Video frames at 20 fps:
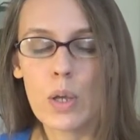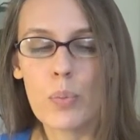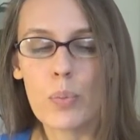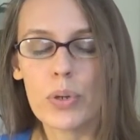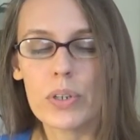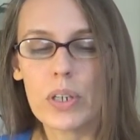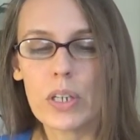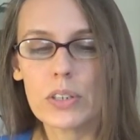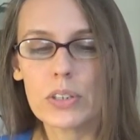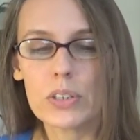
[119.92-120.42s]

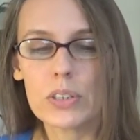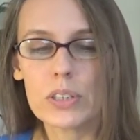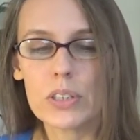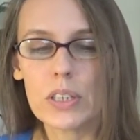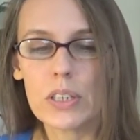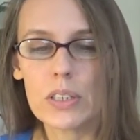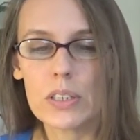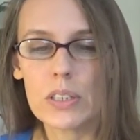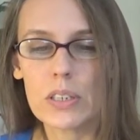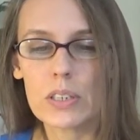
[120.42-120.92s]
But not just
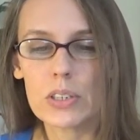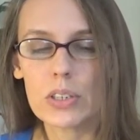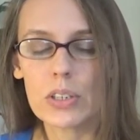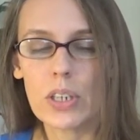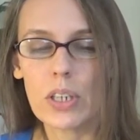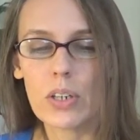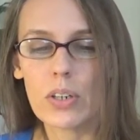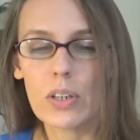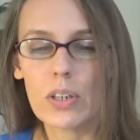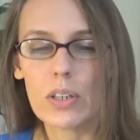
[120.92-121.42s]
any
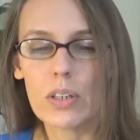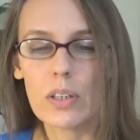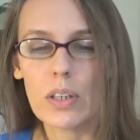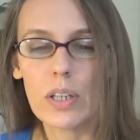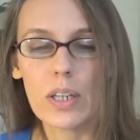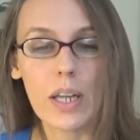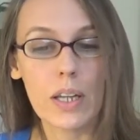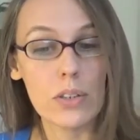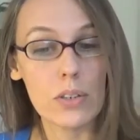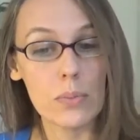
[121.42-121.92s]
dictionary,
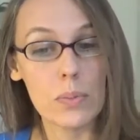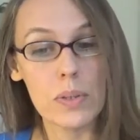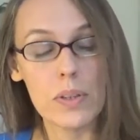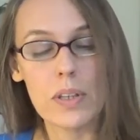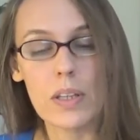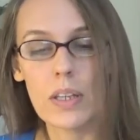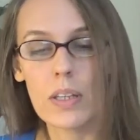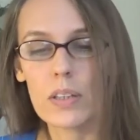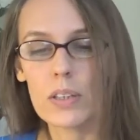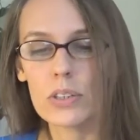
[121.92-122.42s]
it had to be
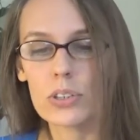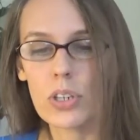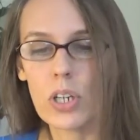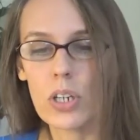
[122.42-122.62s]
the English